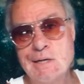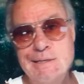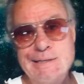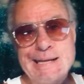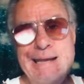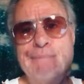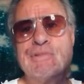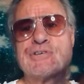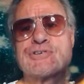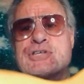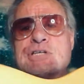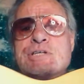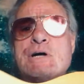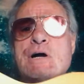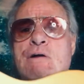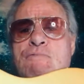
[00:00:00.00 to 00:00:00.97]
name this
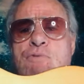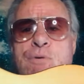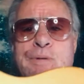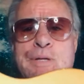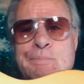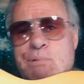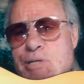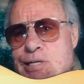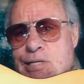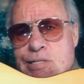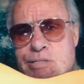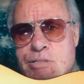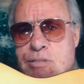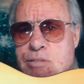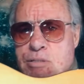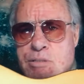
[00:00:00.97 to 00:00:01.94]
guitar for me,
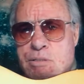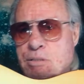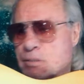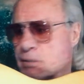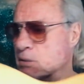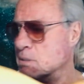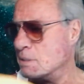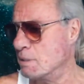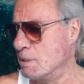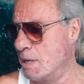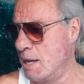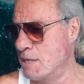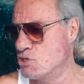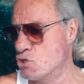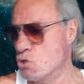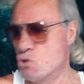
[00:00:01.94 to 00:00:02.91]
please.
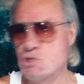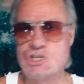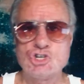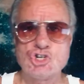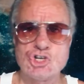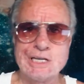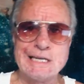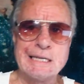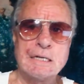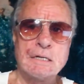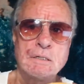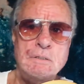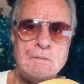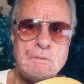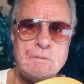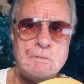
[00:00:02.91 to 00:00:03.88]
I showed you Sheila.
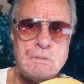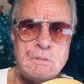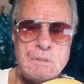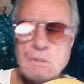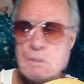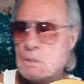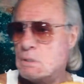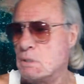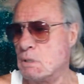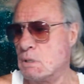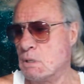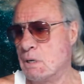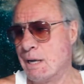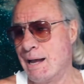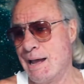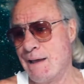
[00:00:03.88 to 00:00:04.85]

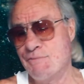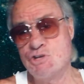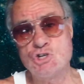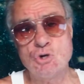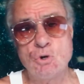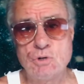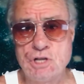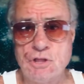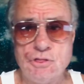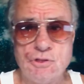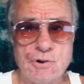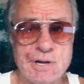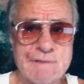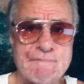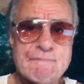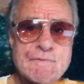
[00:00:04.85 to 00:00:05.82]
I haven't showed you
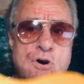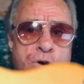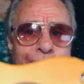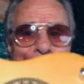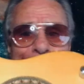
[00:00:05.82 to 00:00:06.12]
30 Firm